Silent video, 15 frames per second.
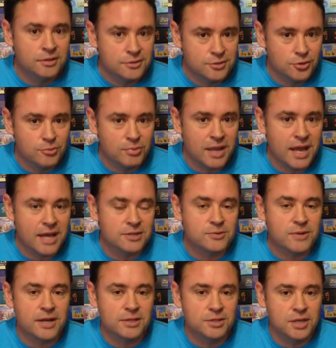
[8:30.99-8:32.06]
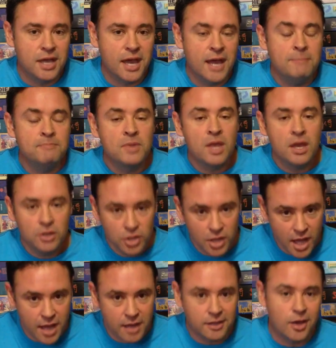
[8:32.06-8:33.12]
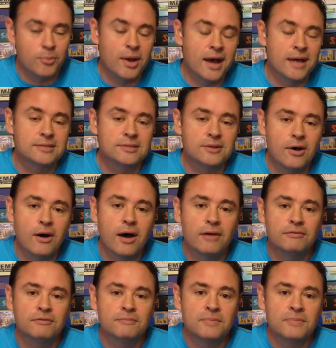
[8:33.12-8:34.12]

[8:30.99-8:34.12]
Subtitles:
2-player strategy game, you can't go past Hive.